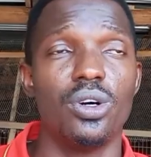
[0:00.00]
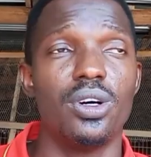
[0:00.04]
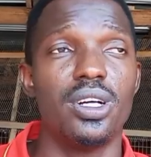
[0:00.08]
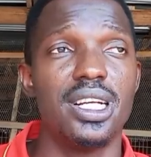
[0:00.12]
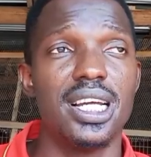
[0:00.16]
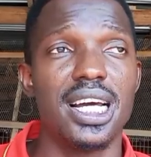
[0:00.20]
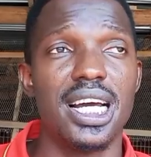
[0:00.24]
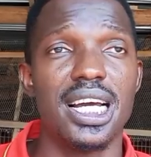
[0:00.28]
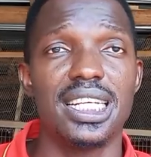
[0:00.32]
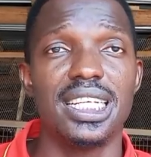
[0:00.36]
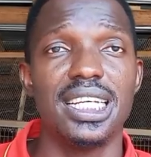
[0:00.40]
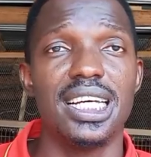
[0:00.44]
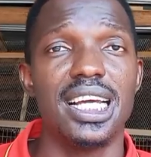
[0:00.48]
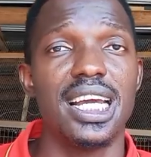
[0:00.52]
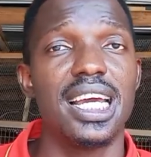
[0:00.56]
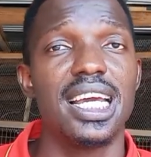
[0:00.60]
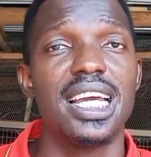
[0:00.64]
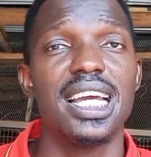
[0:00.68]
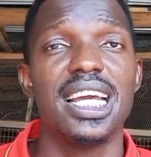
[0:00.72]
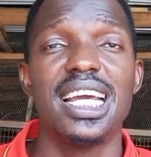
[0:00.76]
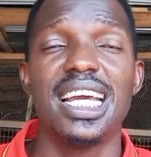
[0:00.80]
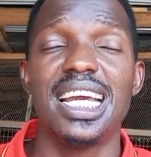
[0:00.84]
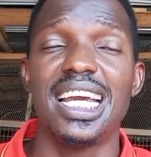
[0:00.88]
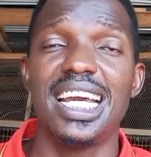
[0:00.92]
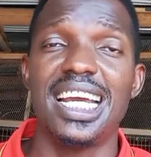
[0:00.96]
we order
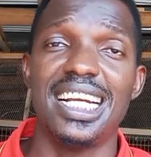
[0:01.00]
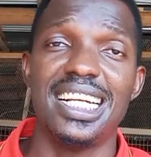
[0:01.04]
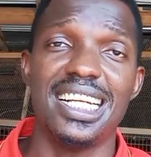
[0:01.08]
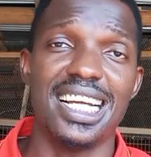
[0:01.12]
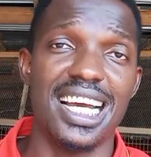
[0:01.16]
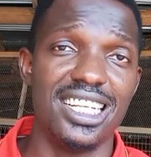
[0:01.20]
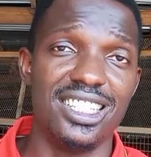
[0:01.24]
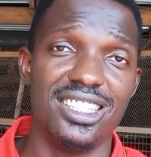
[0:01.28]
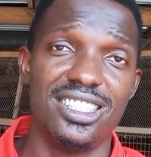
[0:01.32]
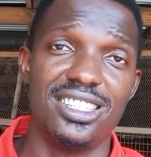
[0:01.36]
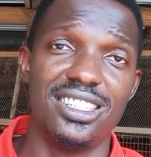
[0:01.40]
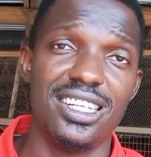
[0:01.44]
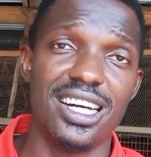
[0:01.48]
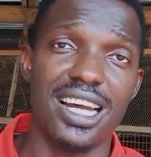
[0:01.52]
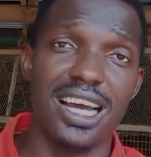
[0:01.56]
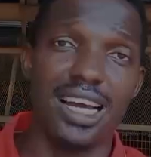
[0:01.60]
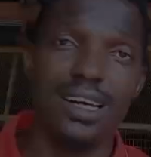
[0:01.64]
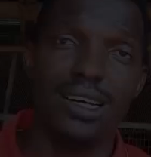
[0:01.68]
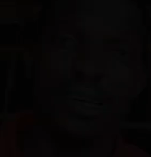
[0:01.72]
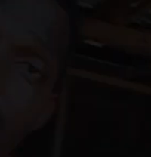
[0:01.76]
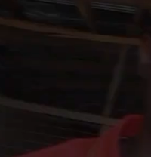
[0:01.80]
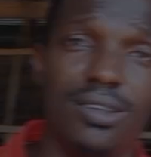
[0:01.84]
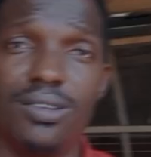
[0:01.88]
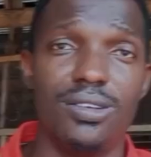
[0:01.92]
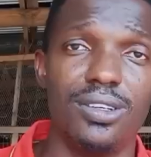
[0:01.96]
here in
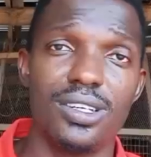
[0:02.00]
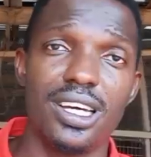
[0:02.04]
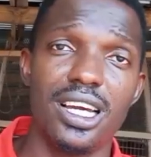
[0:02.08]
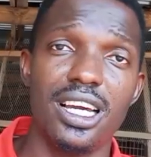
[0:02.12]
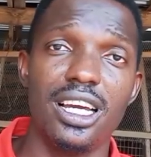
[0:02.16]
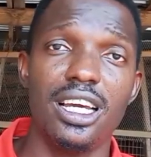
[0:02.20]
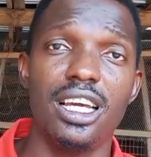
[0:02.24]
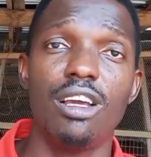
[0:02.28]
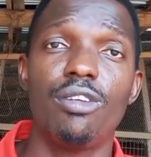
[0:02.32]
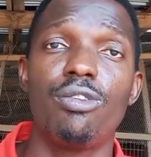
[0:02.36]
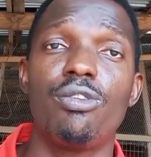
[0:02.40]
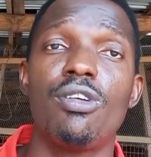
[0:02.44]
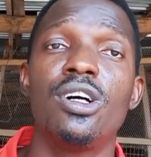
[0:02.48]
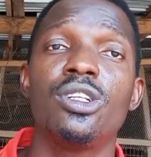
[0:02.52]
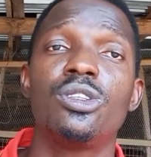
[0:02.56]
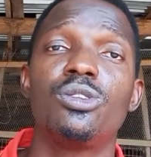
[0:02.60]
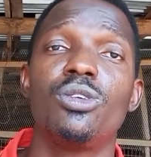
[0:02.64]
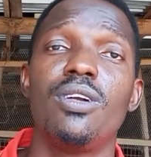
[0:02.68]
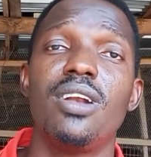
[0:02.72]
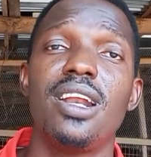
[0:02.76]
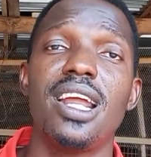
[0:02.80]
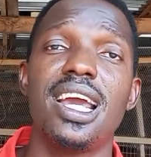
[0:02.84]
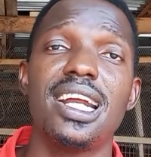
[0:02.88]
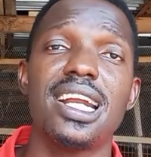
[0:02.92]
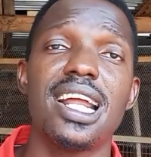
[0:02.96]
Nigeria. Okay, if you want
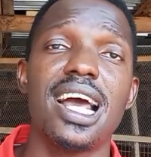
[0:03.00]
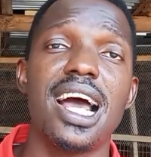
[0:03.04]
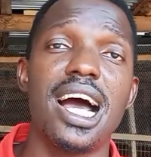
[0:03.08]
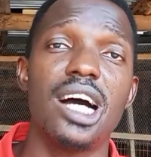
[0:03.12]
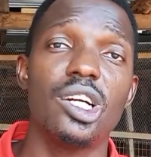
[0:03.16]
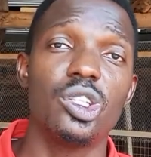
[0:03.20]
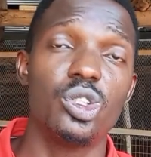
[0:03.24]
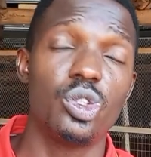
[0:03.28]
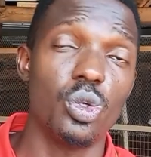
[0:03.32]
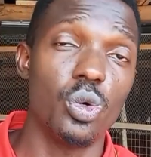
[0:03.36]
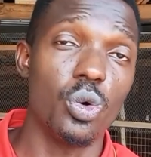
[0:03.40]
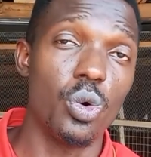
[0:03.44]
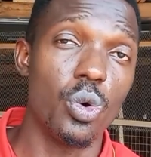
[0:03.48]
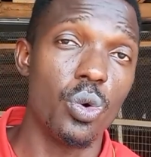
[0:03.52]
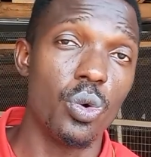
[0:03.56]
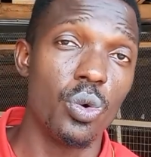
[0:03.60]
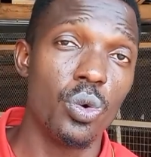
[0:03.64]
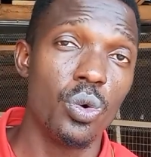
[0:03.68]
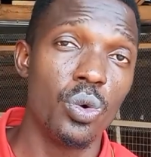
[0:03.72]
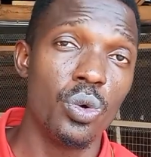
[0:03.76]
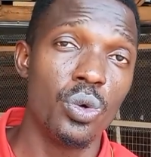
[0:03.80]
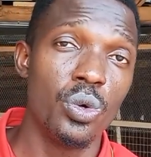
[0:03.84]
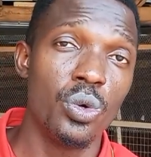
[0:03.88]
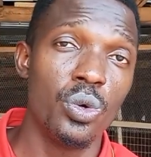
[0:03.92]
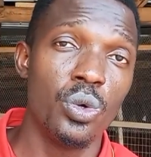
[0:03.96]
to learn how to
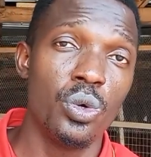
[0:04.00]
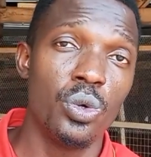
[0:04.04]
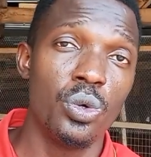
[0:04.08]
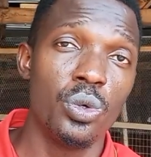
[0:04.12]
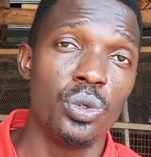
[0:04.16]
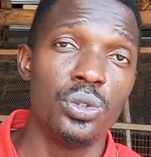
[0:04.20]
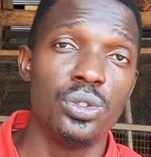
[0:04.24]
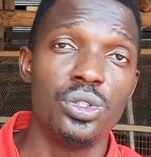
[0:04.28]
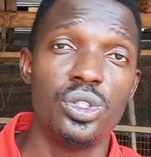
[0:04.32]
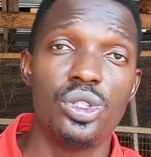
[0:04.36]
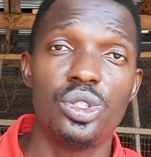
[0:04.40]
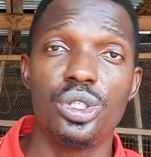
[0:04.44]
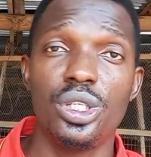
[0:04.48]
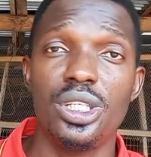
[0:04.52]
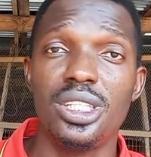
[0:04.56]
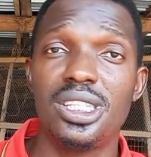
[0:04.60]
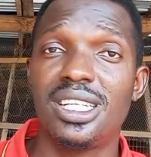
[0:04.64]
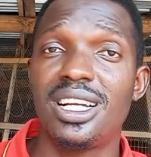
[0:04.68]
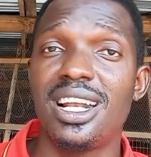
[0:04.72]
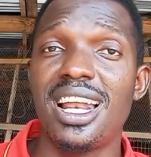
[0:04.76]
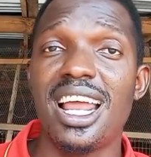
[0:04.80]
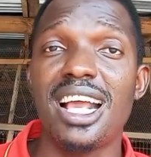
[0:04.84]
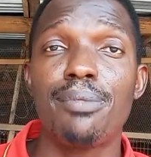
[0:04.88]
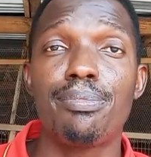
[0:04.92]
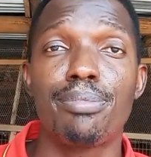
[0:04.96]

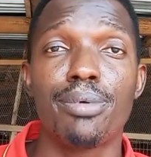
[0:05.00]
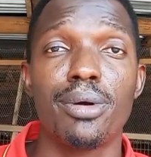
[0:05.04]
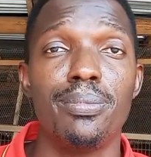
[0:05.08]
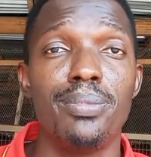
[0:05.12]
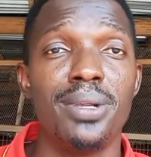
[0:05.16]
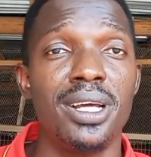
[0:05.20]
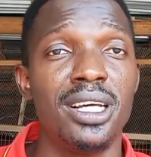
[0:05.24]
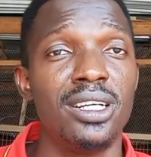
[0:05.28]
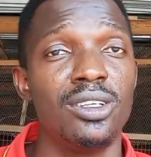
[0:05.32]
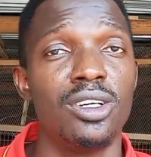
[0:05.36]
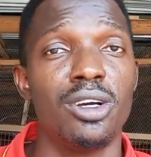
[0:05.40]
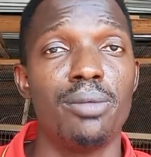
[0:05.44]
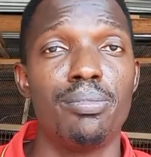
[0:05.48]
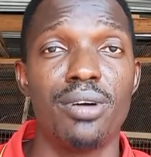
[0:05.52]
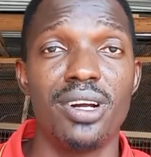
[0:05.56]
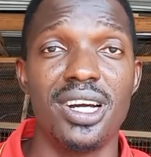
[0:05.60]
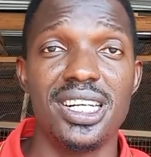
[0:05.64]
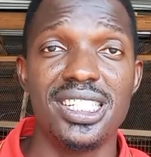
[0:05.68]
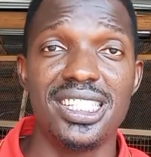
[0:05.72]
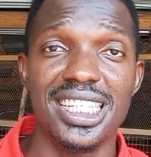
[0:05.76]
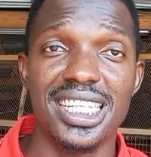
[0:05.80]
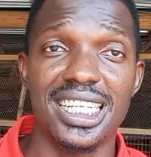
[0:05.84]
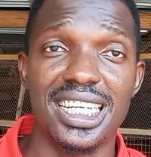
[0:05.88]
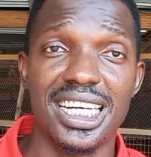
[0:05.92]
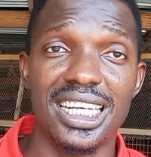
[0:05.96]
treat leg problem in your
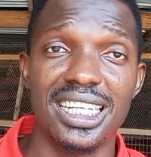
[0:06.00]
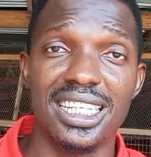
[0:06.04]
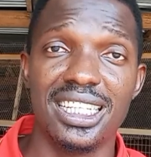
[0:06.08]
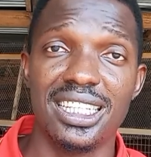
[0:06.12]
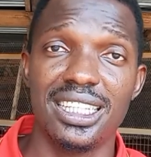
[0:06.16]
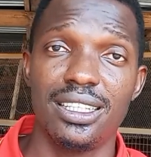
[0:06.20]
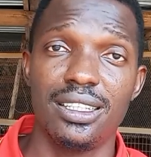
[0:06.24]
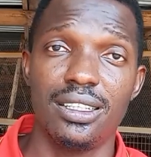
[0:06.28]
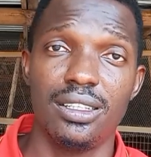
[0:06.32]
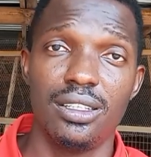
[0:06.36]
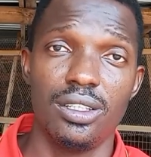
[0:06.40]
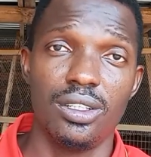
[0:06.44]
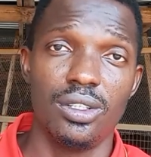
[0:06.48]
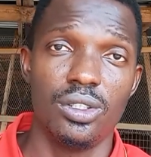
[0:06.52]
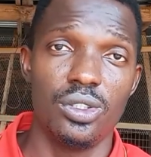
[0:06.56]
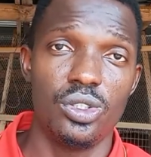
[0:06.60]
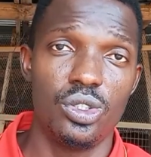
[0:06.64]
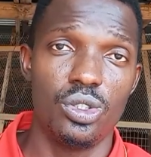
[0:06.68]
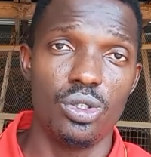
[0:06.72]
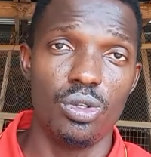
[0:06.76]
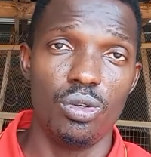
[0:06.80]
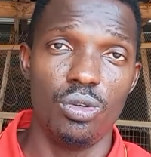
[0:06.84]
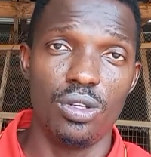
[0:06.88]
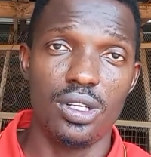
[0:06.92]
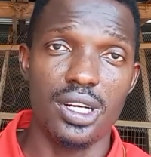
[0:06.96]
broiler chicken,
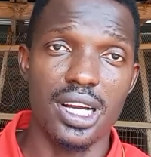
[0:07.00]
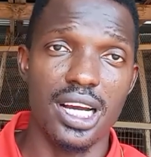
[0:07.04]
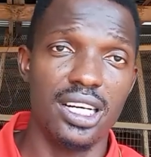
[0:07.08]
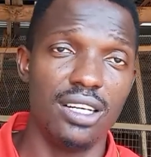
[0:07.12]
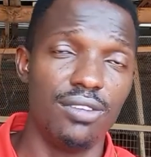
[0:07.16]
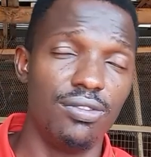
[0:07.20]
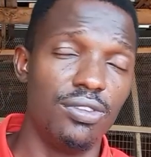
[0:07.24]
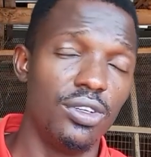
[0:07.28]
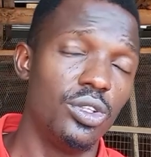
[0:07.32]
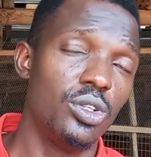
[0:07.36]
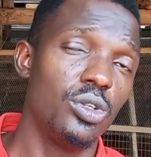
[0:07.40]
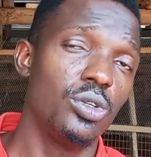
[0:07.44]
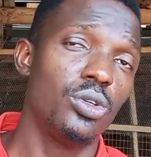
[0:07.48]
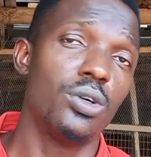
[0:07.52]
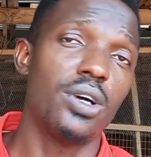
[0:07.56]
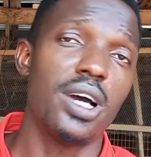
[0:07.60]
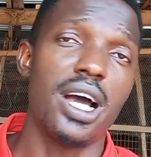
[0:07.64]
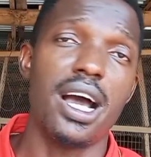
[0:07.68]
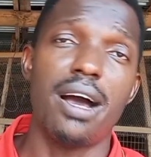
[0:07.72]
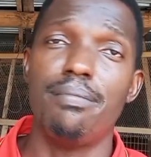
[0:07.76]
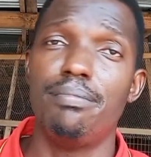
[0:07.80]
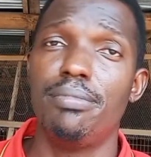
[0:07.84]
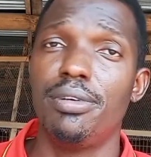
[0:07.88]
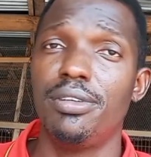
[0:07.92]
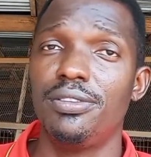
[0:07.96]
so look at the video
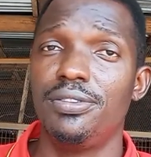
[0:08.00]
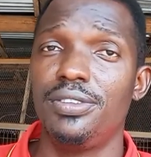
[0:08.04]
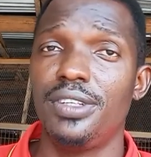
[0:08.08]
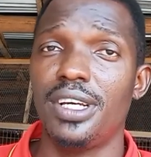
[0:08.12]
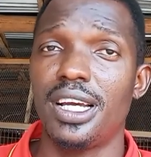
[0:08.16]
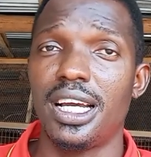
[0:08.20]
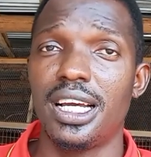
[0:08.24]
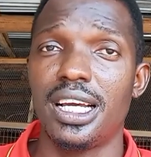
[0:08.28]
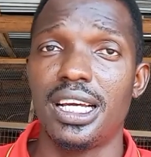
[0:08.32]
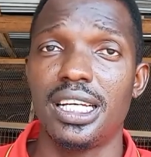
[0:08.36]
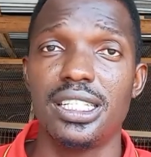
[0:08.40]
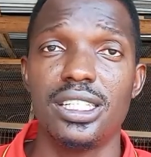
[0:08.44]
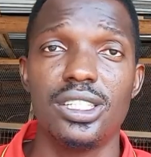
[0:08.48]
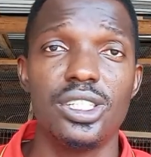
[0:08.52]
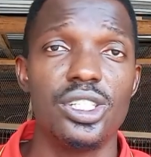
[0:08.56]
above here.